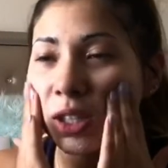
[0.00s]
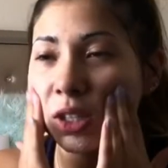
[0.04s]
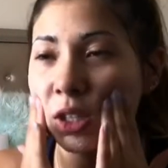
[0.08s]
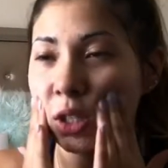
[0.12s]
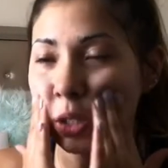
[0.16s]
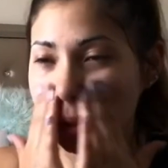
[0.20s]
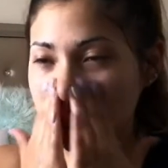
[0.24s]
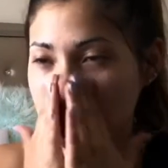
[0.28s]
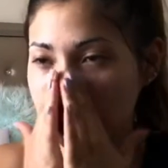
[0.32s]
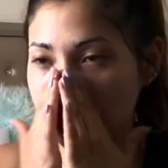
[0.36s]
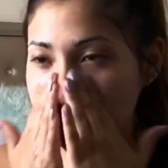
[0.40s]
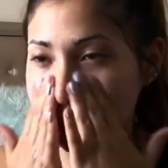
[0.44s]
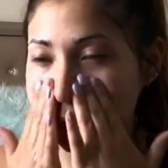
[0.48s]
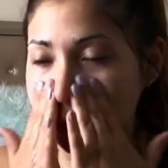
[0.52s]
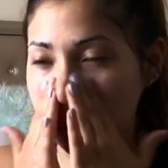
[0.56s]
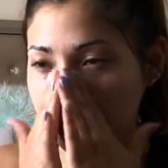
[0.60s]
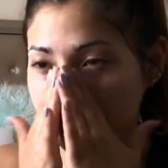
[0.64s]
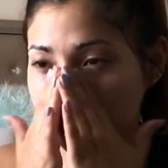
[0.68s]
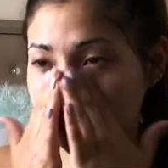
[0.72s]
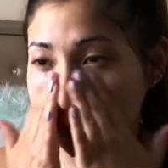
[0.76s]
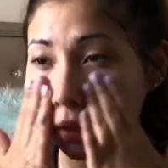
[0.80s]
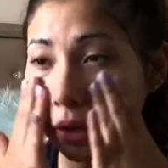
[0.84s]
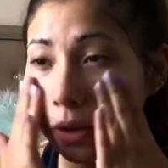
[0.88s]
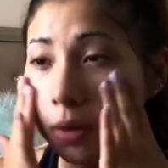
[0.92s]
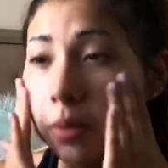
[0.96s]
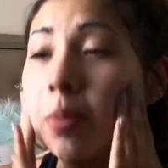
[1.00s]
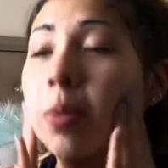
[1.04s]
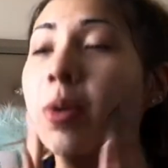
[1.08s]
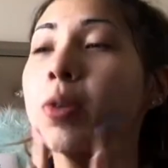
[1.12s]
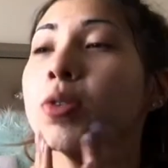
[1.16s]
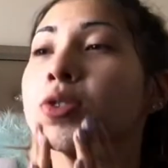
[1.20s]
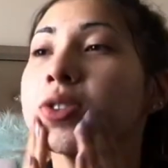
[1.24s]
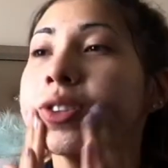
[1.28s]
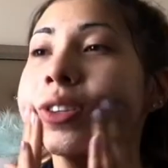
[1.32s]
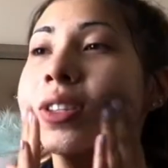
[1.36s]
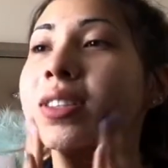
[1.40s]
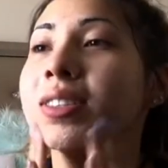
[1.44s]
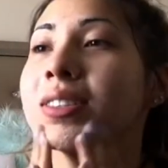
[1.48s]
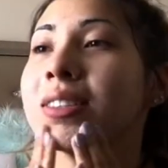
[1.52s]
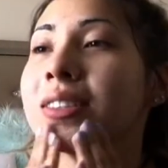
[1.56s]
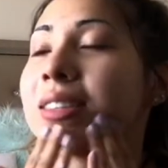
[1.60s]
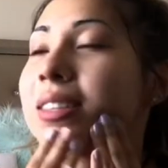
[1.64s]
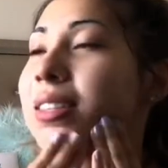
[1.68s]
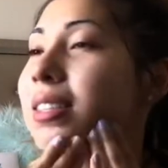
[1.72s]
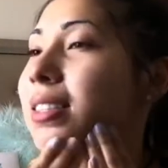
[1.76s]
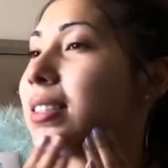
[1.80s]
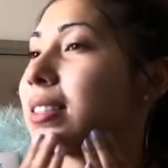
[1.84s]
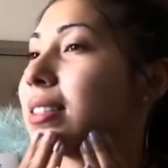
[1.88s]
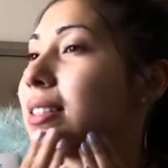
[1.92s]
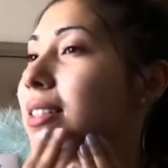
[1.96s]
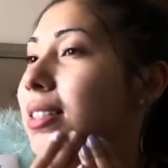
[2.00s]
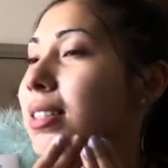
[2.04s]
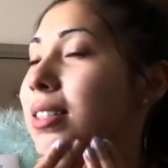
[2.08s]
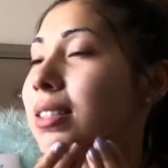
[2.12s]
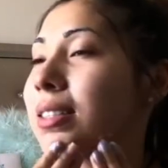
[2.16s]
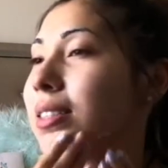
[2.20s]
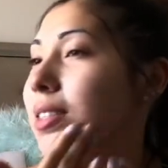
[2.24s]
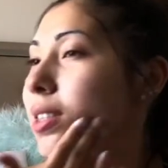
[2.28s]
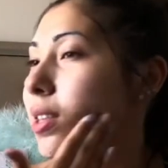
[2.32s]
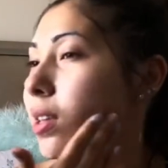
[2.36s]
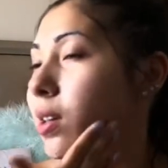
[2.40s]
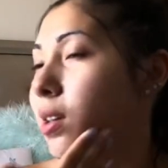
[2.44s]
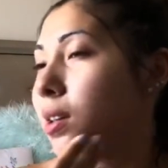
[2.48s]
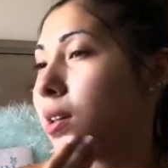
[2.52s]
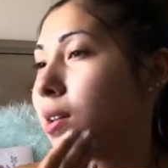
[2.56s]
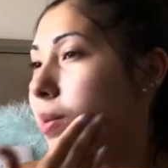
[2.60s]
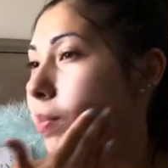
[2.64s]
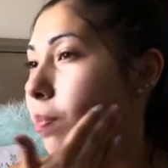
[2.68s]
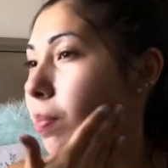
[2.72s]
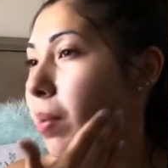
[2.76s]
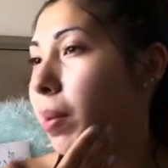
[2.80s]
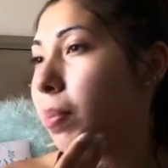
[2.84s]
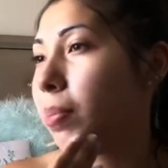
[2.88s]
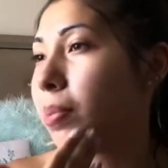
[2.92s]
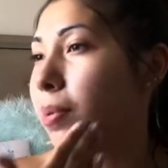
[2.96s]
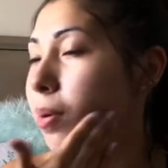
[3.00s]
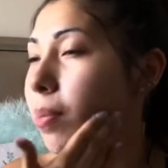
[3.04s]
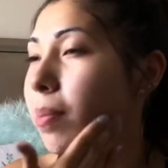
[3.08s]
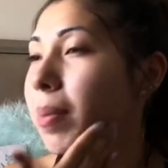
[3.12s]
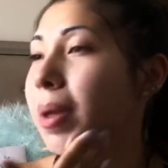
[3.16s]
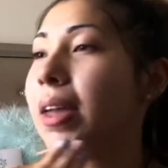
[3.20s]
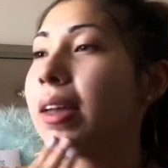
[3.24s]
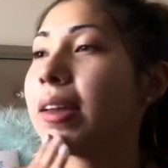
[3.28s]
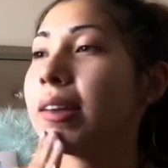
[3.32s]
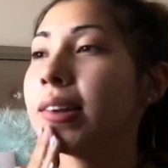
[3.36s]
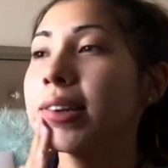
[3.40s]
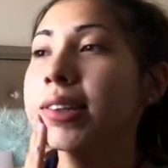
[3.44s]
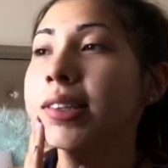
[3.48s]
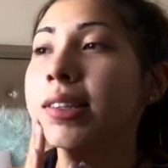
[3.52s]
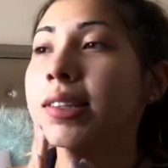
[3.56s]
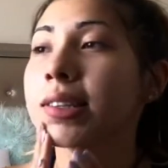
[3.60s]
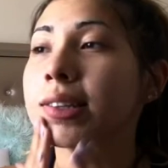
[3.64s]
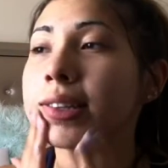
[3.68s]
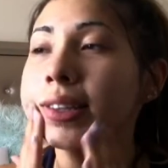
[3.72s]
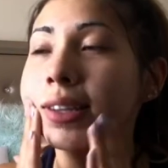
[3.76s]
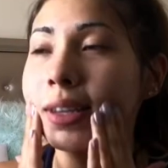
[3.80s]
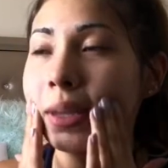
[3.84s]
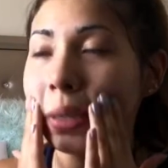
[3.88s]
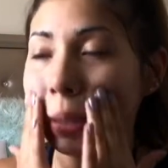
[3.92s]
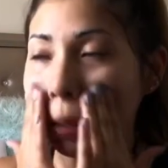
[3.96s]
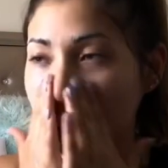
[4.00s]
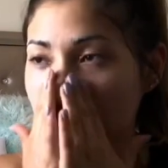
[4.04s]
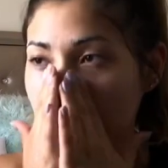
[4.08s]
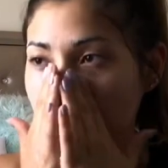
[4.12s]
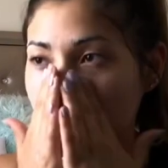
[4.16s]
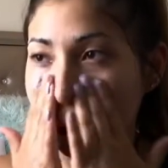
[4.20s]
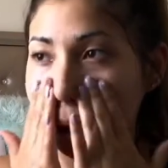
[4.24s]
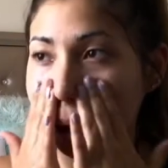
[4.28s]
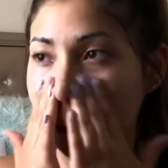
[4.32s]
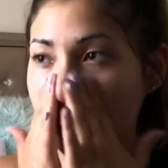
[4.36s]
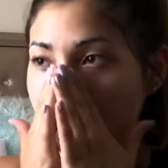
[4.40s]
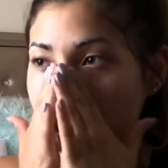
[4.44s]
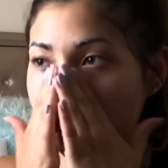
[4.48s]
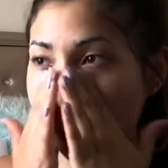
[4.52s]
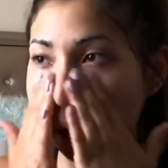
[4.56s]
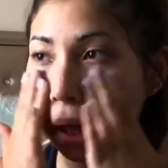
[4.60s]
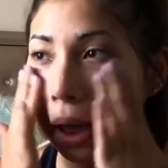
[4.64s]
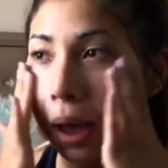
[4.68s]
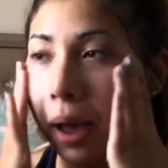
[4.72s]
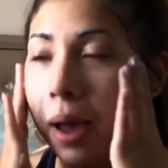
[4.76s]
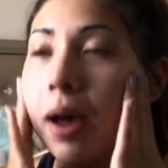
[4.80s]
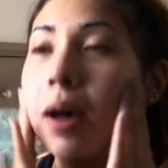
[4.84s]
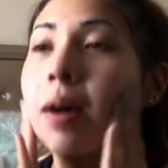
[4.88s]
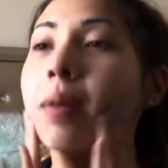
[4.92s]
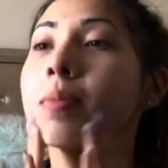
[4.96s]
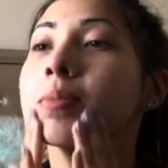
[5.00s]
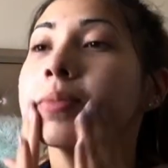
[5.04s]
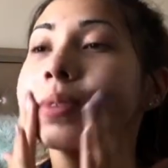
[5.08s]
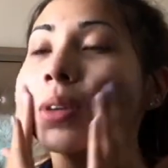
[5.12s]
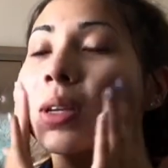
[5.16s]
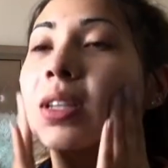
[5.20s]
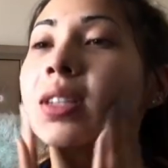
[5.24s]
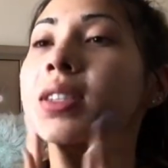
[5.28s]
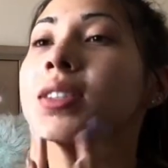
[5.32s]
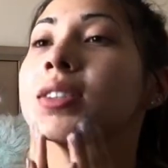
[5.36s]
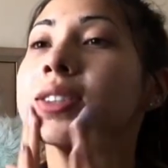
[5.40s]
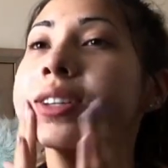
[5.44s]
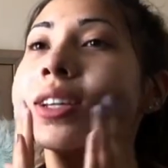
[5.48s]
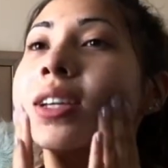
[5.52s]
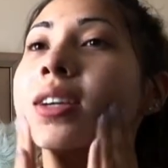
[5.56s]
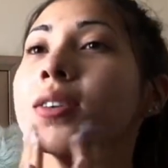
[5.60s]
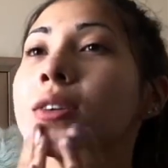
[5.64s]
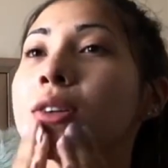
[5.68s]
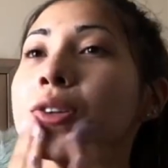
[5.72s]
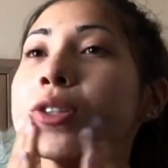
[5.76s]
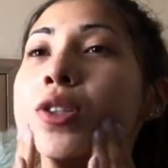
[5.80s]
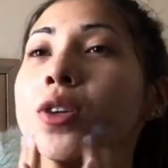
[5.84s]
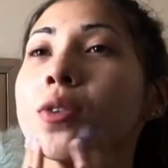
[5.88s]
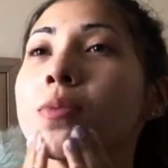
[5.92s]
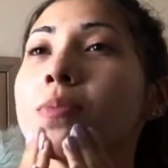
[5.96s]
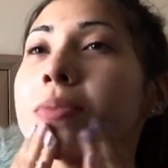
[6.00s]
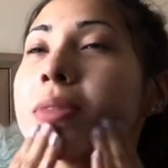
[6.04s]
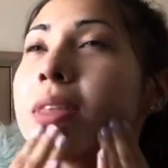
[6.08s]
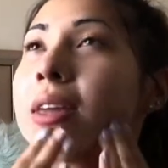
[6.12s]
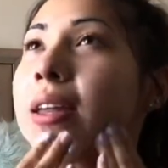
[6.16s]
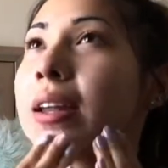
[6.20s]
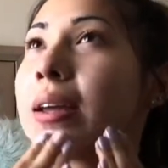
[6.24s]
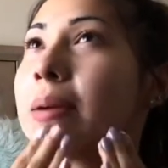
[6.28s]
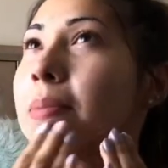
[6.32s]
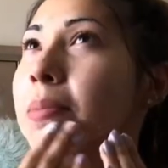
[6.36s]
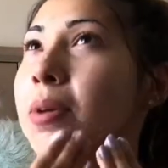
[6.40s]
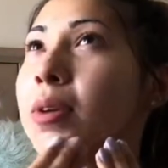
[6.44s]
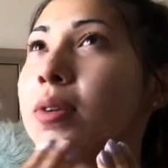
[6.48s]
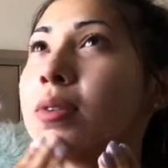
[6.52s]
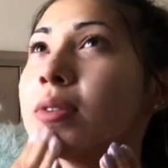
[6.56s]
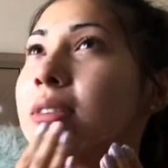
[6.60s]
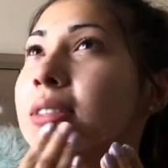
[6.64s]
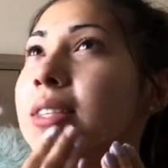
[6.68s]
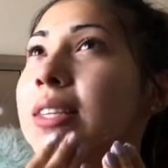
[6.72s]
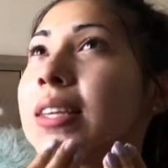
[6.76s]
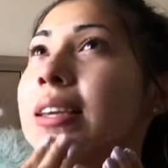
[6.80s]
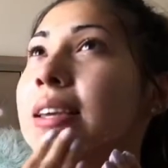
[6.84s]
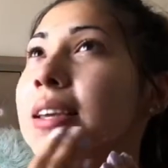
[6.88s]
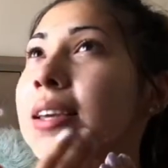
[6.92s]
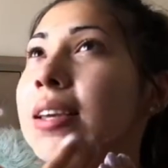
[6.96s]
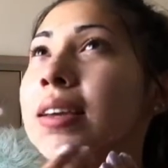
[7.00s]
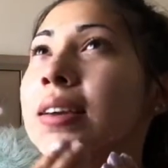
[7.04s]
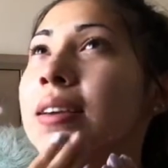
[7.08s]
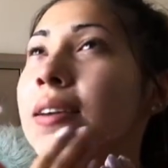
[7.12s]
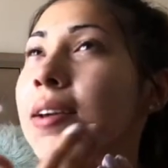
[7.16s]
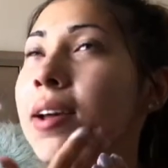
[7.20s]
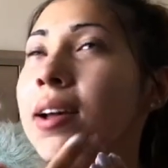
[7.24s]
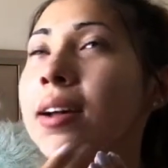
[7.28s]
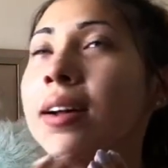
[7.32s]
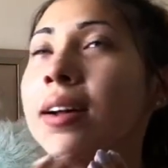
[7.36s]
I just do circular motions. This is the peppermint Castile soap that I'm using.